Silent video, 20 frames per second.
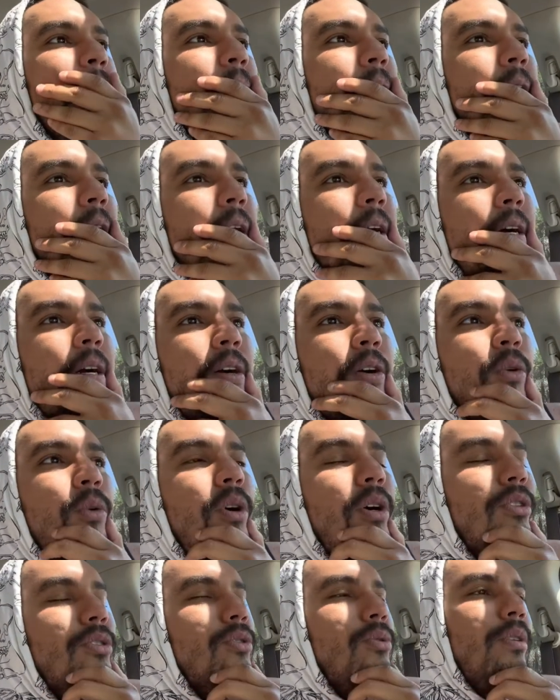Who
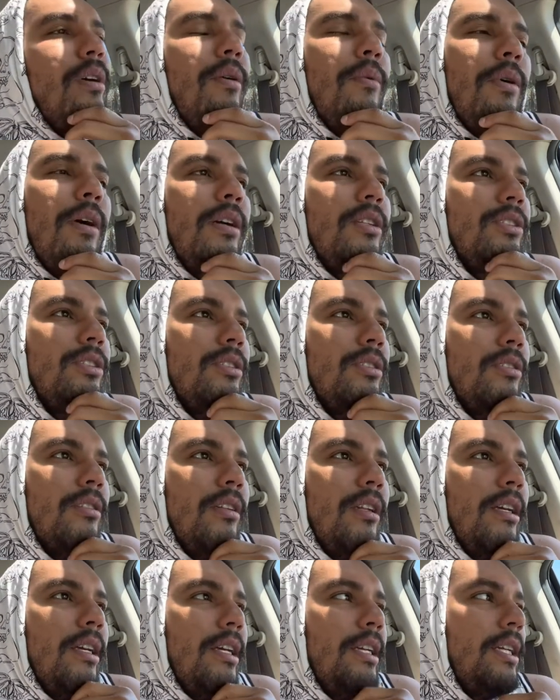else do I watch?
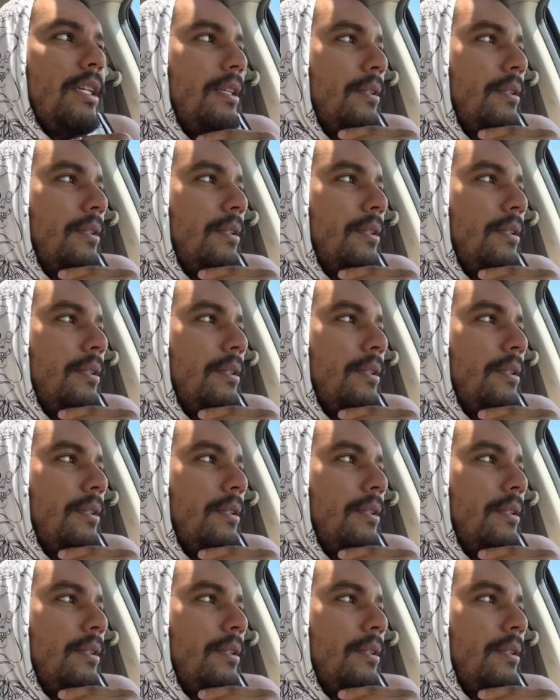Like,